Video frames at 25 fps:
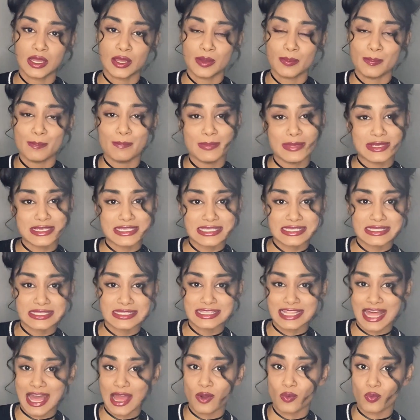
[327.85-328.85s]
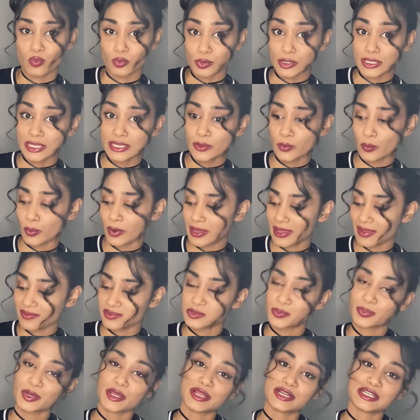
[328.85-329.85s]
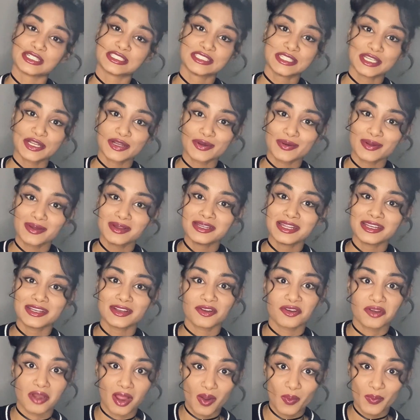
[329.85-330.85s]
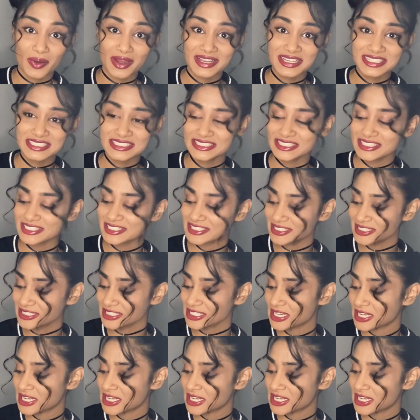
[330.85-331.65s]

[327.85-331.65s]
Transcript: miss that week where you have to put your sticker on and you're not wearing a sticker.